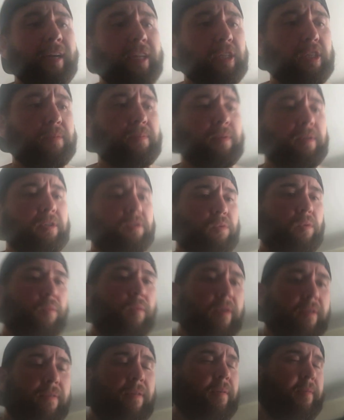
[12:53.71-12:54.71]
just because when
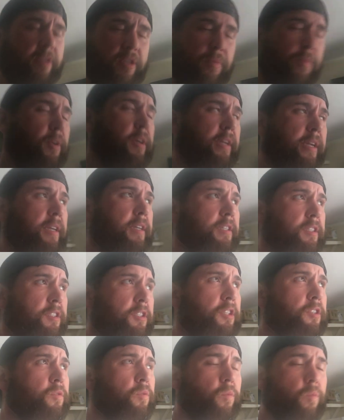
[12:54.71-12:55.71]
we, I mean spring, because
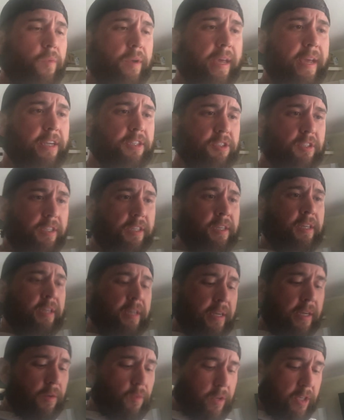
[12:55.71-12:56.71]
just when we actually,
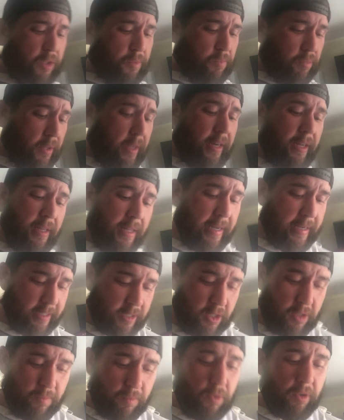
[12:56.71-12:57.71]
we split a lot in
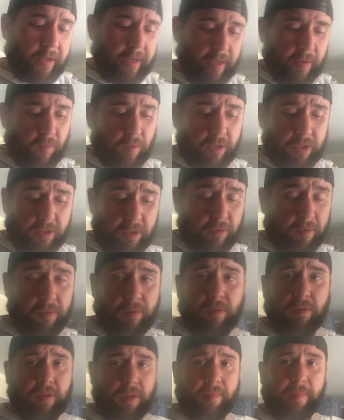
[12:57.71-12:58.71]
spring, which don't get me
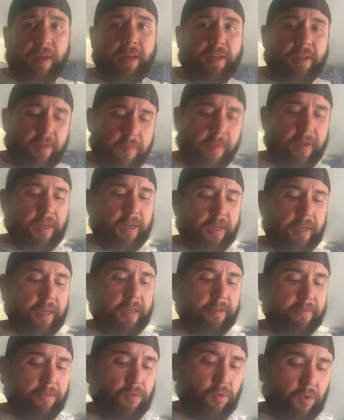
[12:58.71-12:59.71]
wrong, they made a good bit of
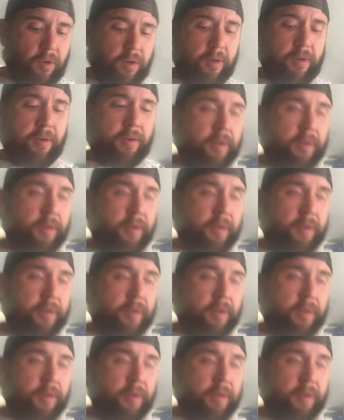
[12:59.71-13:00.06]
honey for,